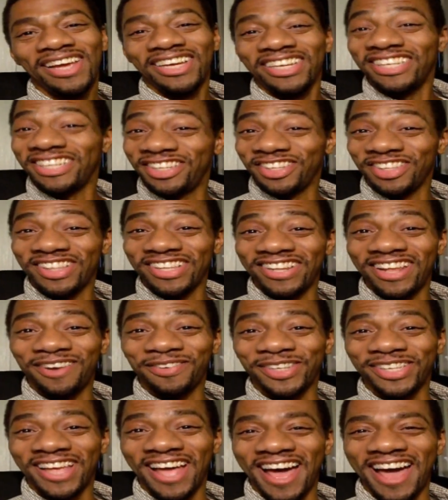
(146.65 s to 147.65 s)
Did you think that
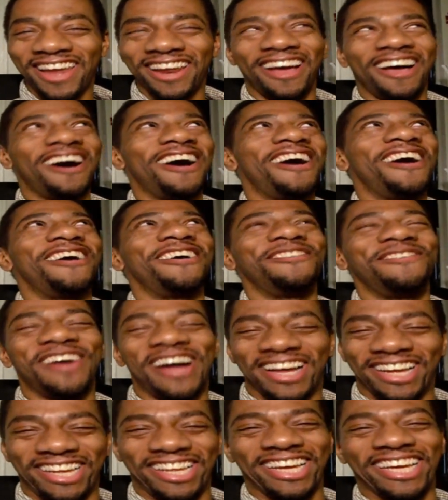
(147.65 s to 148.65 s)
was hot? Oh
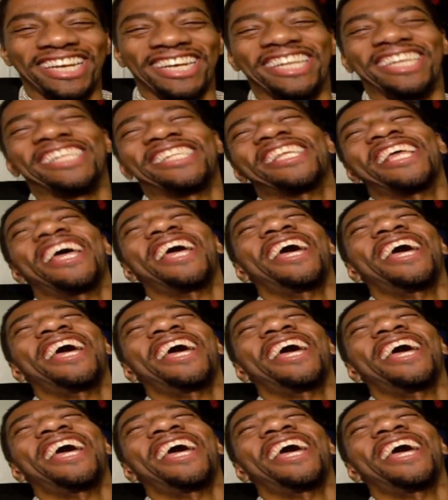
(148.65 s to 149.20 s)
my goodness.